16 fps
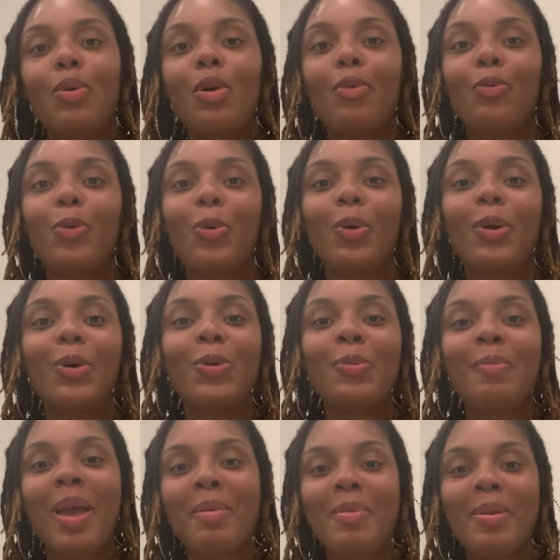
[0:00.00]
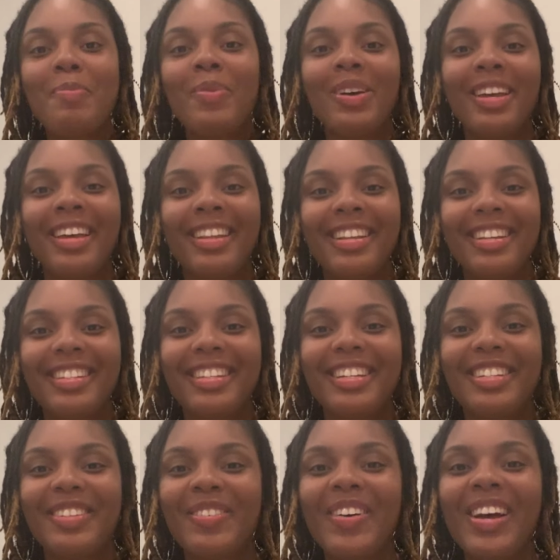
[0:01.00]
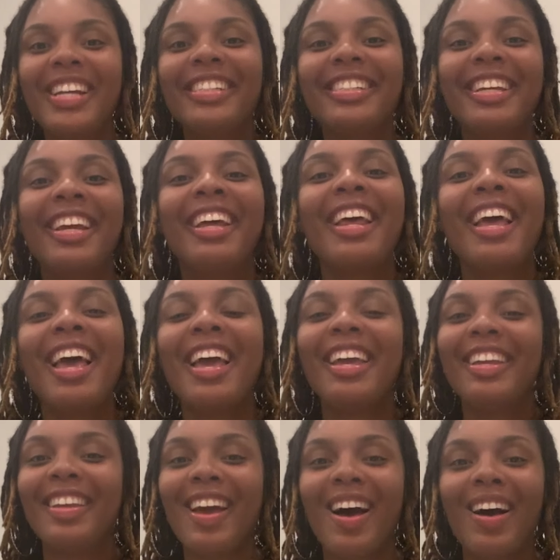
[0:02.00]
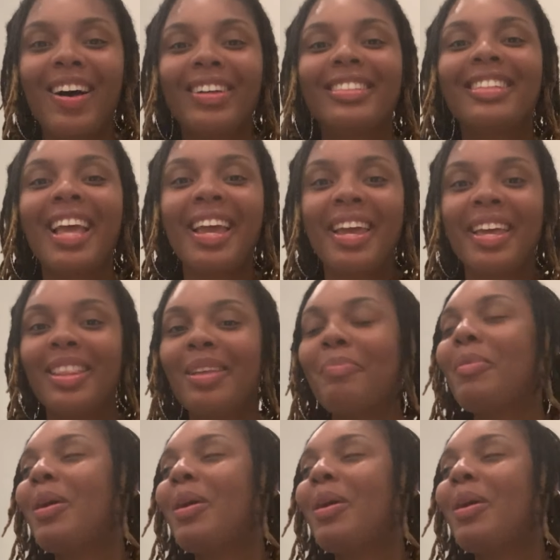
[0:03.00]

going forward who may be put in this situation, y'all stay in the